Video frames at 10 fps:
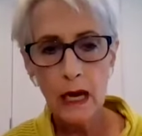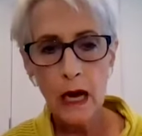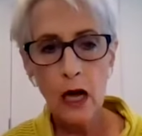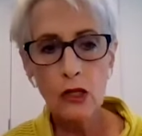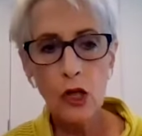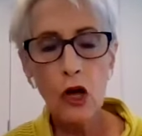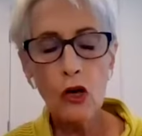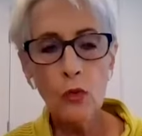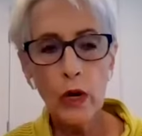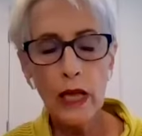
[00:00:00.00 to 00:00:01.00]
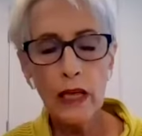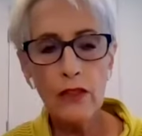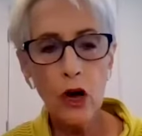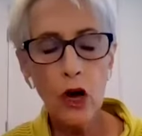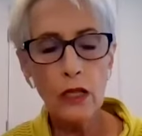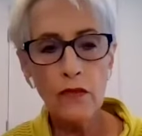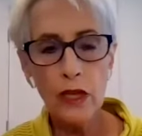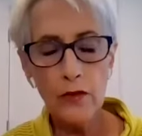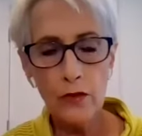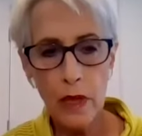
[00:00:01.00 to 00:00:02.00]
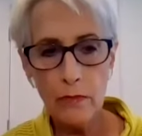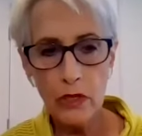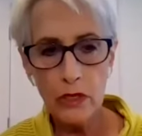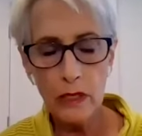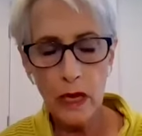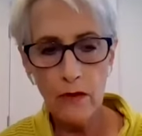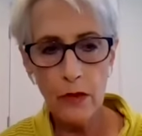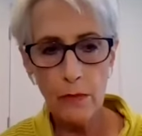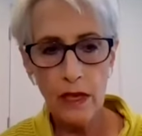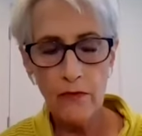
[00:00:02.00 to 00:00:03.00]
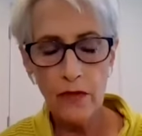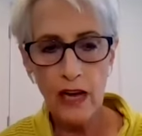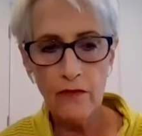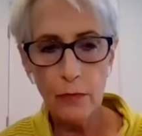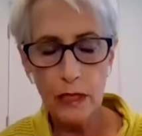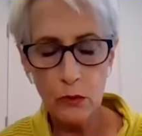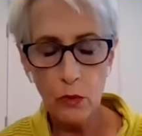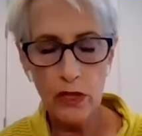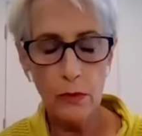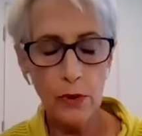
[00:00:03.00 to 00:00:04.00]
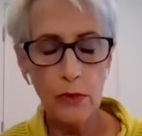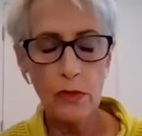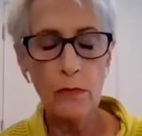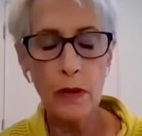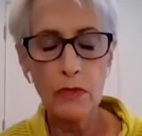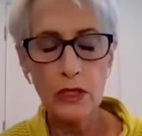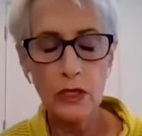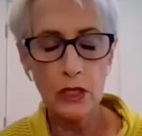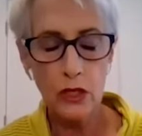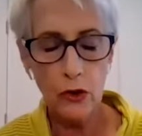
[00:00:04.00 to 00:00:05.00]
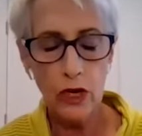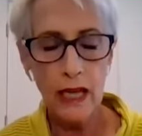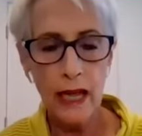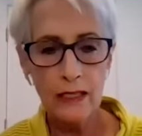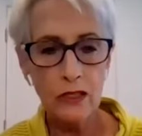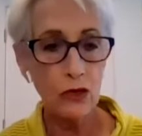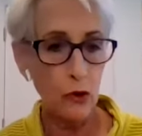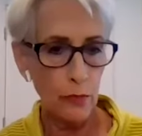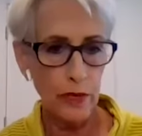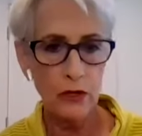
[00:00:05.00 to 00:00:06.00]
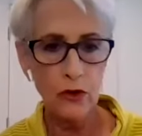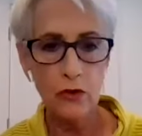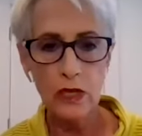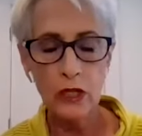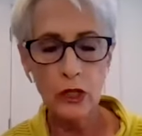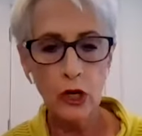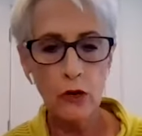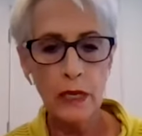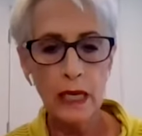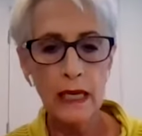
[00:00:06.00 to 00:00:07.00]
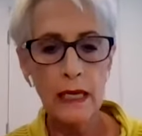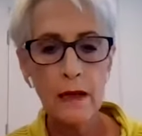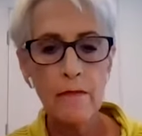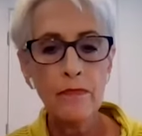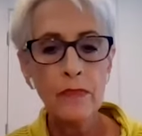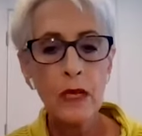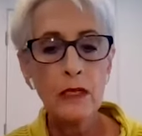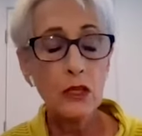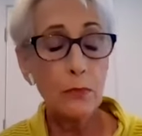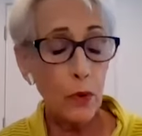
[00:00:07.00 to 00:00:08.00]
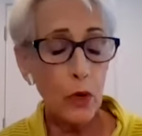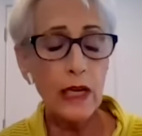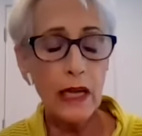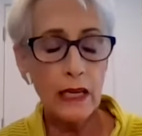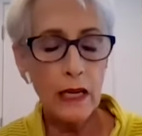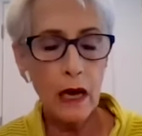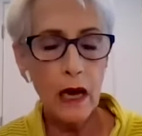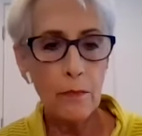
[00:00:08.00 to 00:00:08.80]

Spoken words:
along with all of the other members of the P5 plus one, the permanent members of the Security Council, European Union, and Germany, supported